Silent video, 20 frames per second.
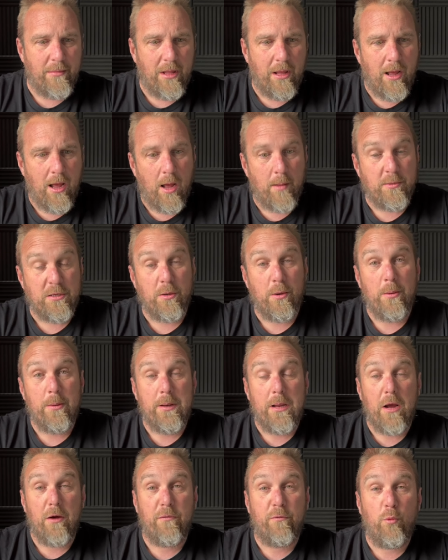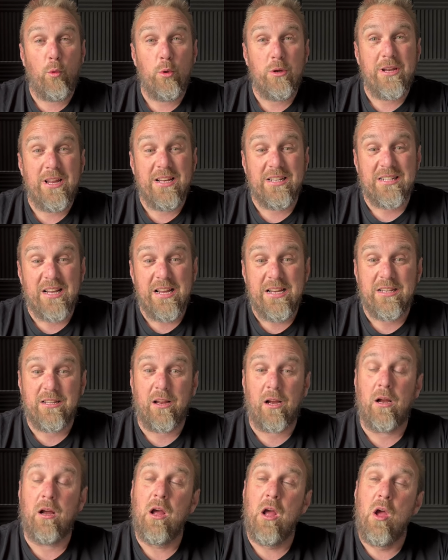So here we are 4 years
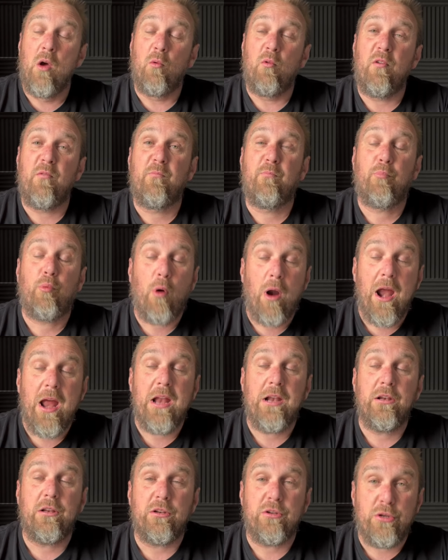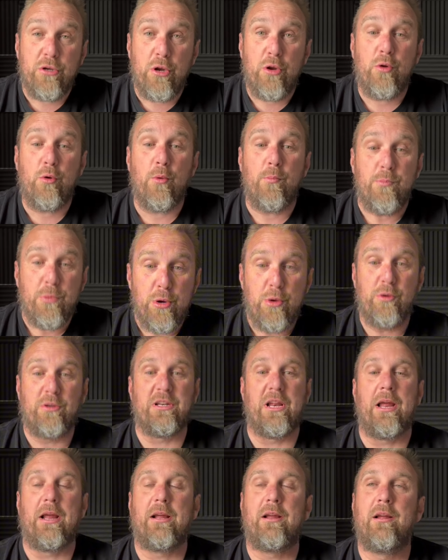later with brand new
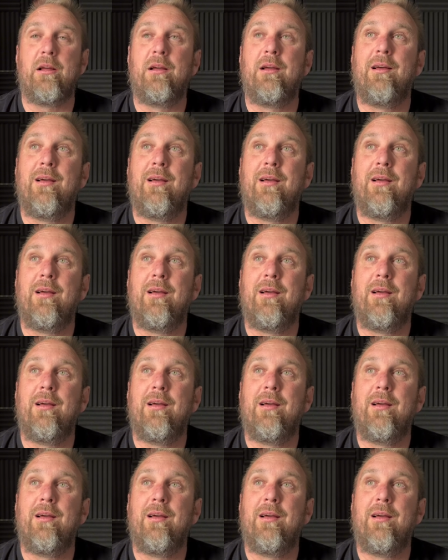music.